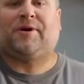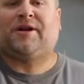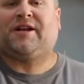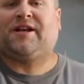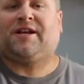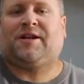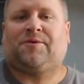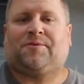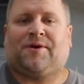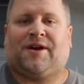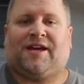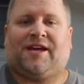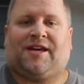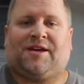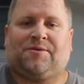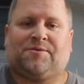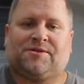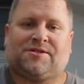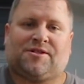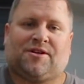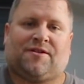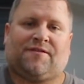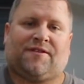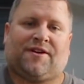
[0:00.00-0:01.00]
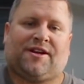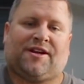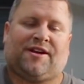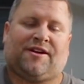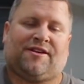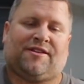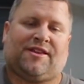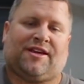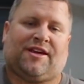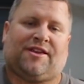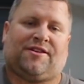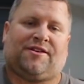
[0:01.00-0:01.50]
But anyway, he was over
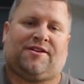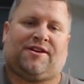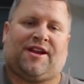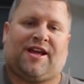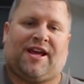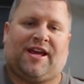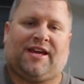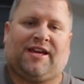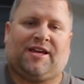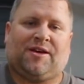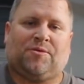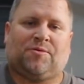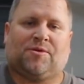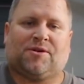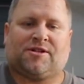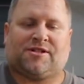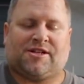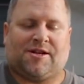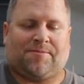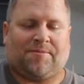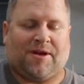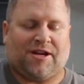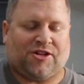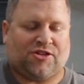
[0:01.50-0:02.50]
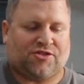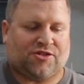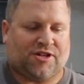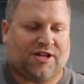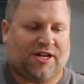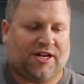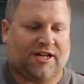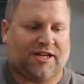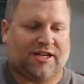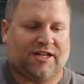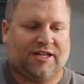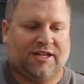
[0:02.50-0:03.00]
here the other day, he worked on my
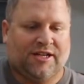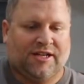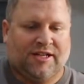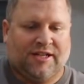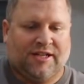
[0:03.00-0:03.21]
truck,